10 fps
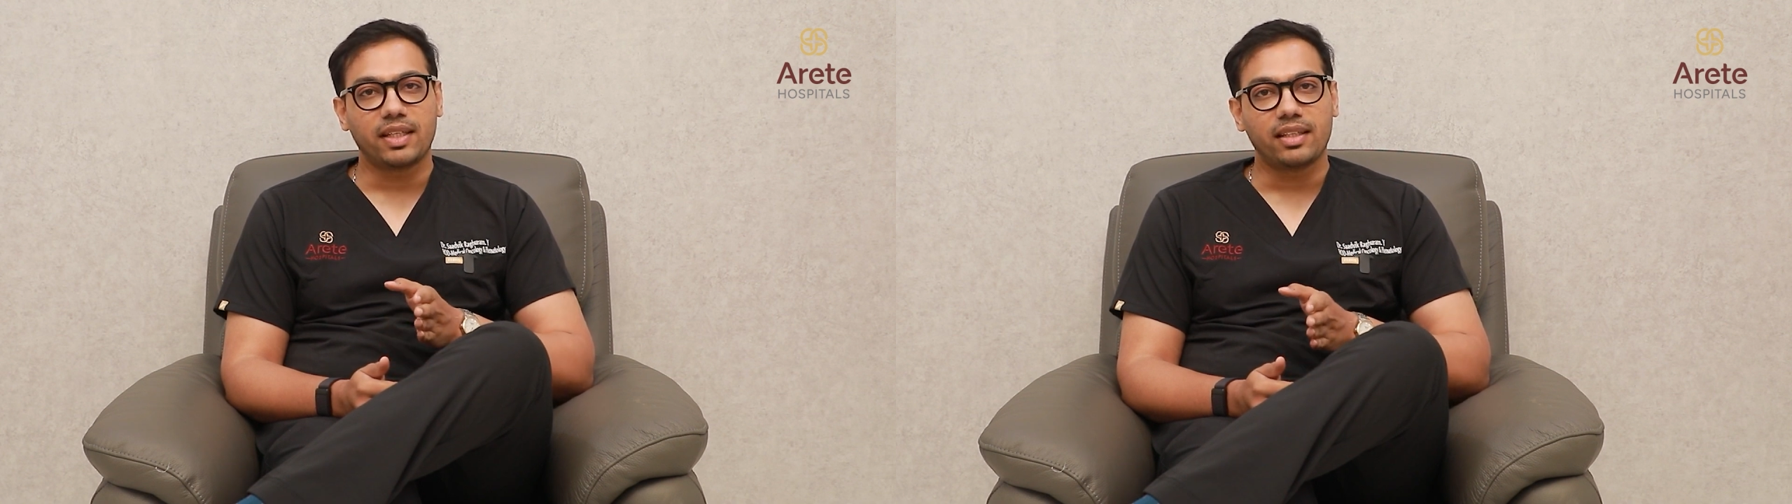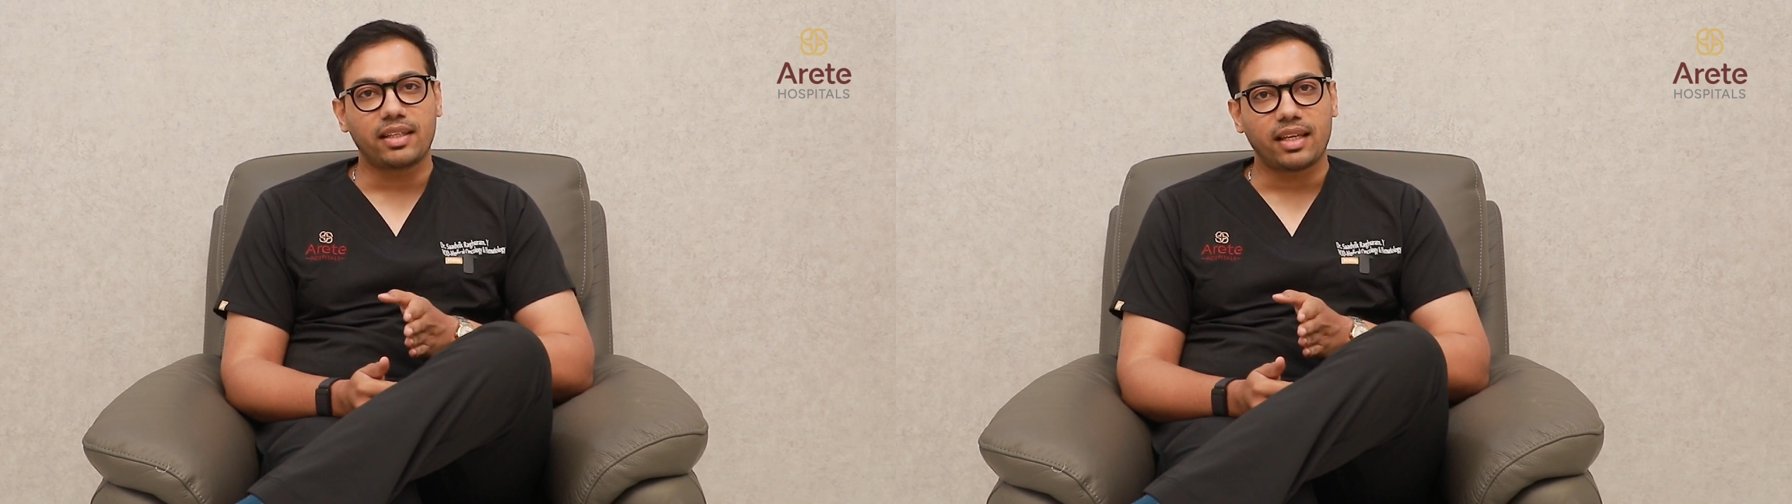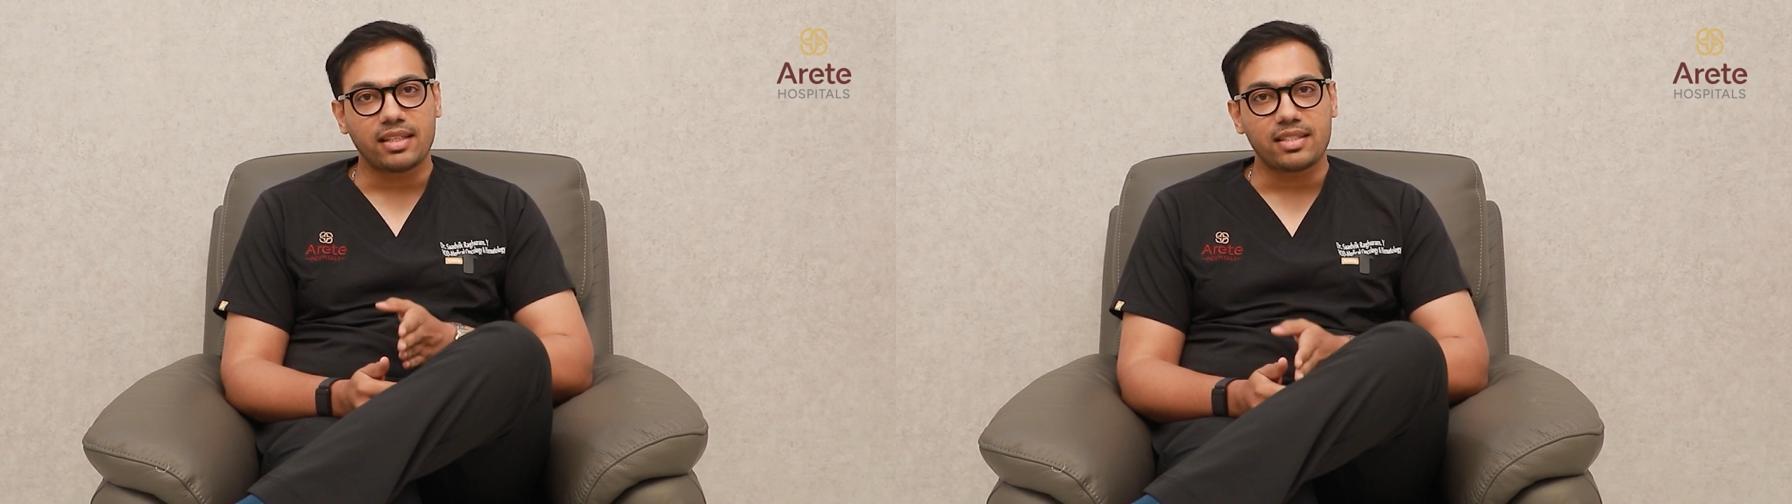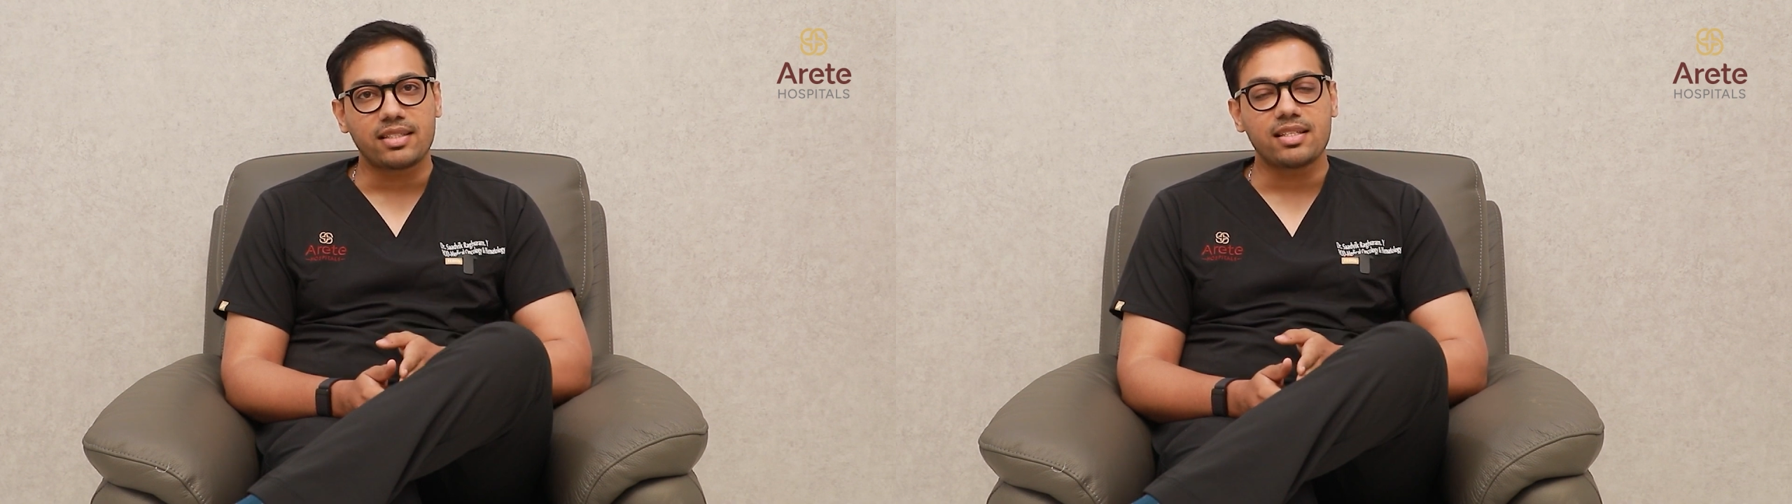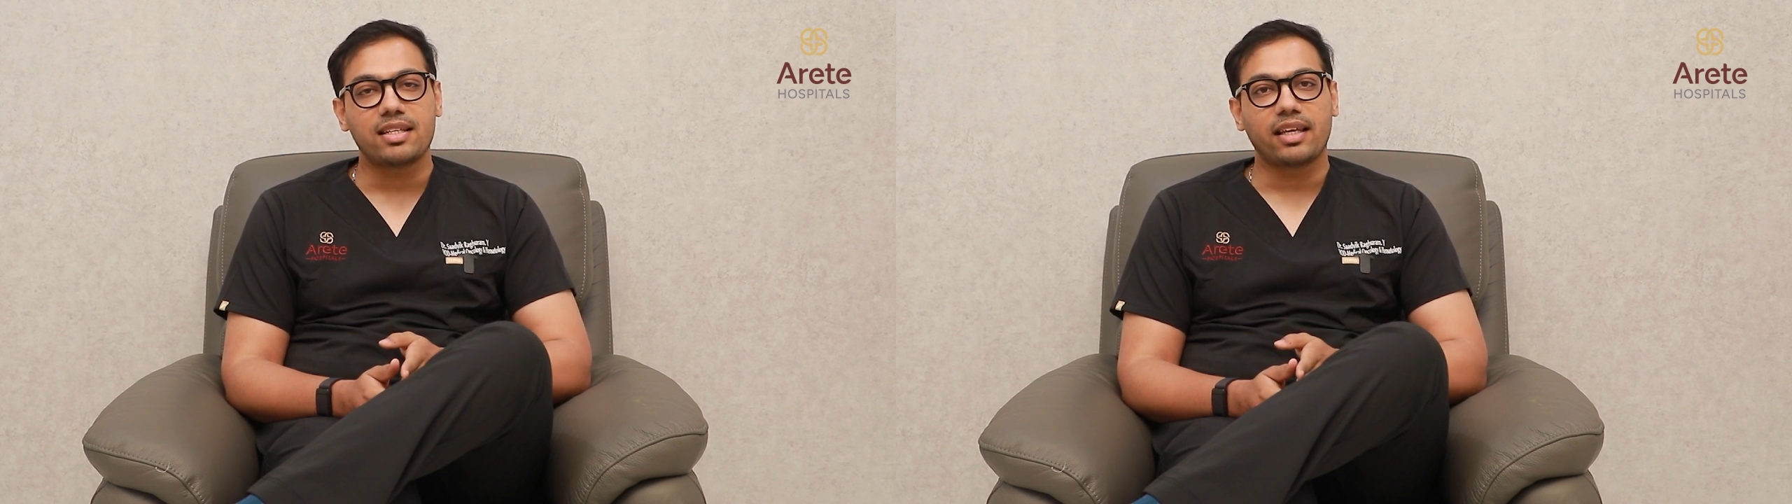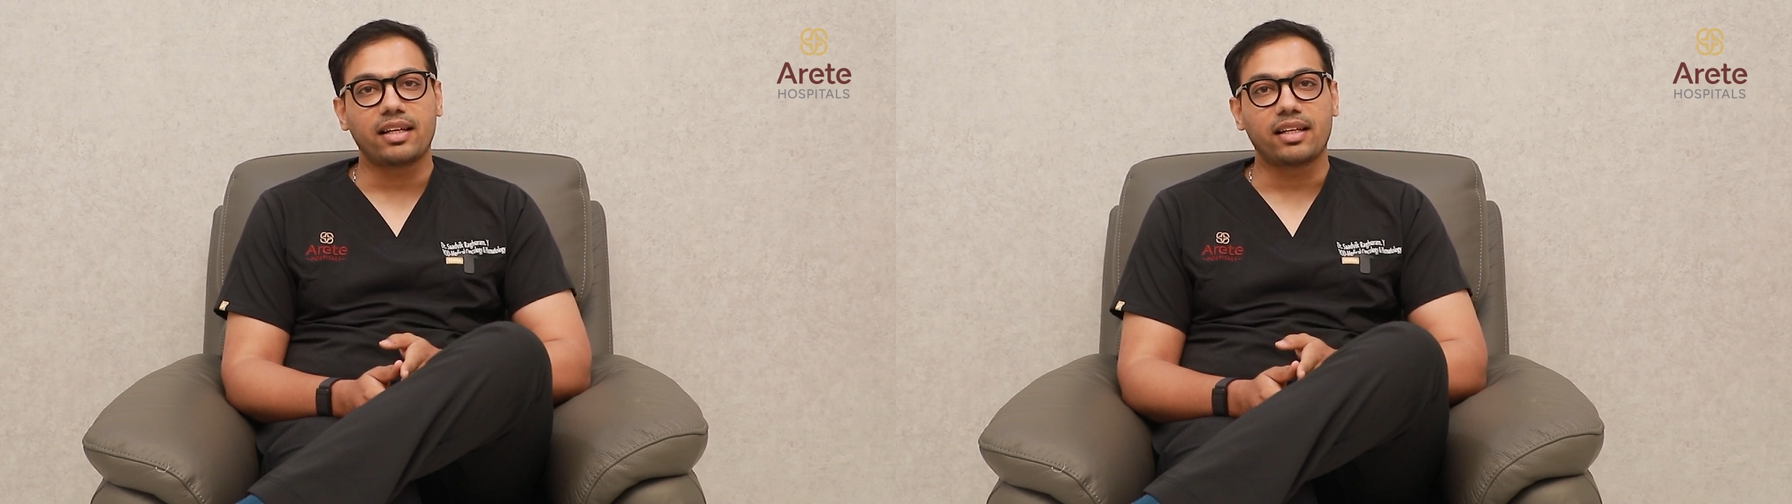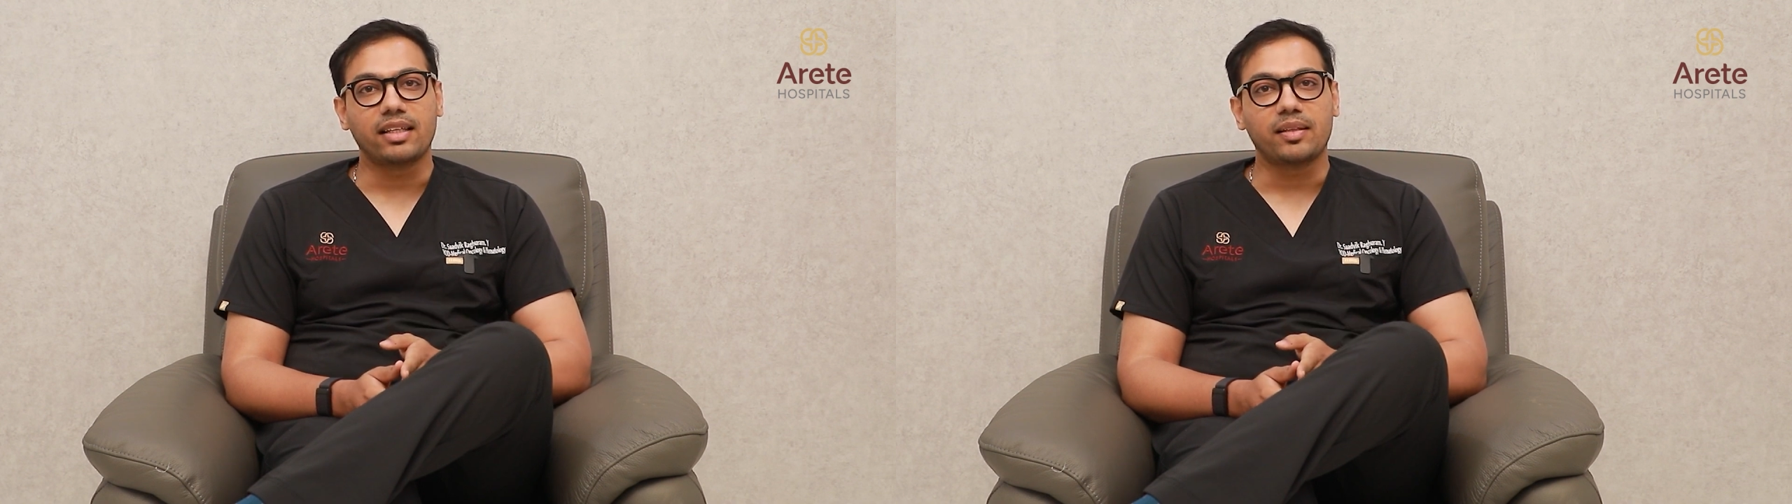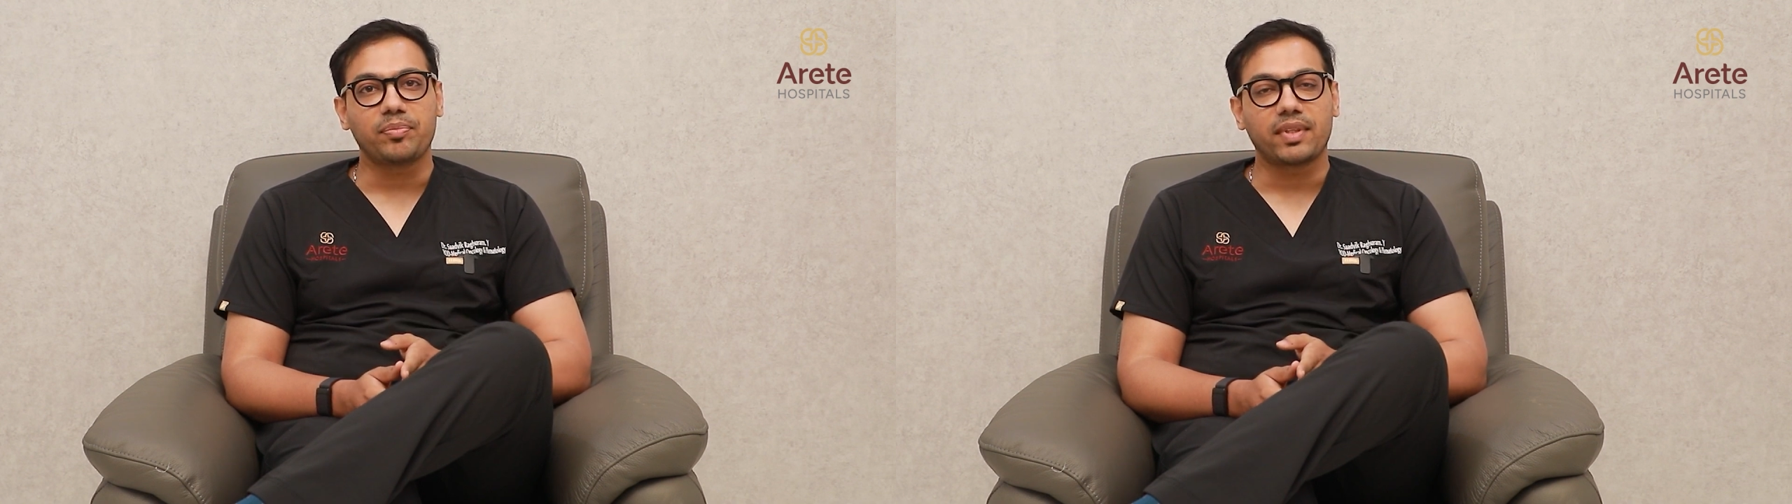kill the cancer cells directly